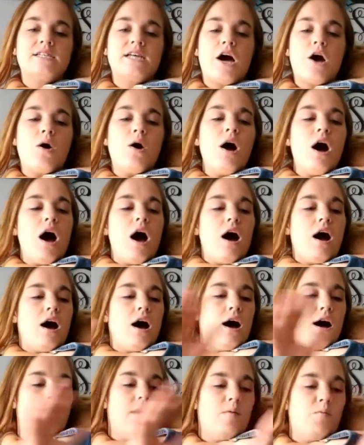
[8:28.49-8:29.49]
So
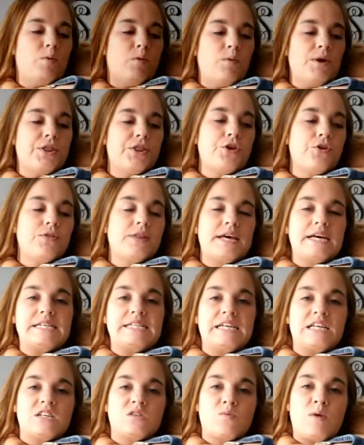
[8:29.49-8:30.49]
um, we went through this
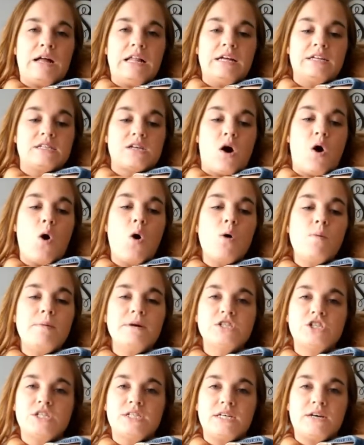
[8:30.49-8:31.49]
as well as a whole
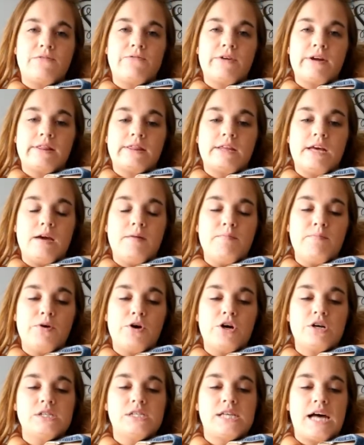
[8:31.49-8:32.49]
bunch of different theme
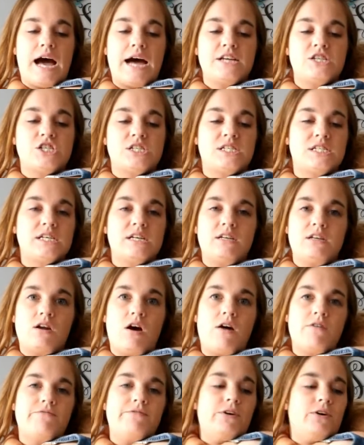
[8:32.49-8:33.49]
books that I just did
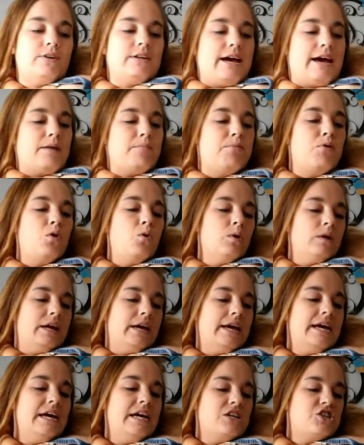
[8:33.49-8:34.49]
not feel like
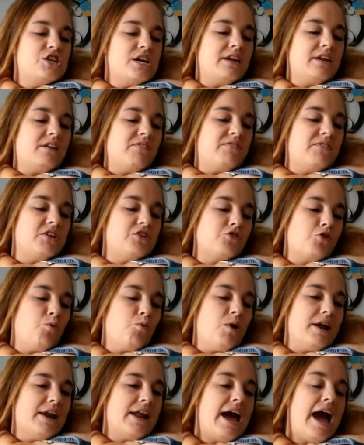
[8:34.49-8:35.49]
pulling each individual
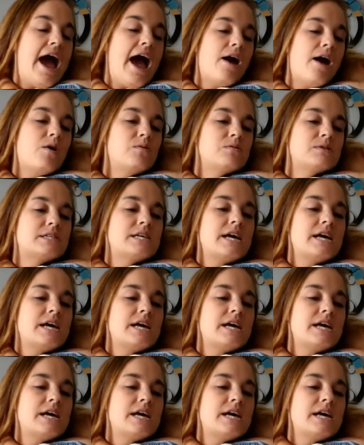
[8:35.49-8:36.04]
one out.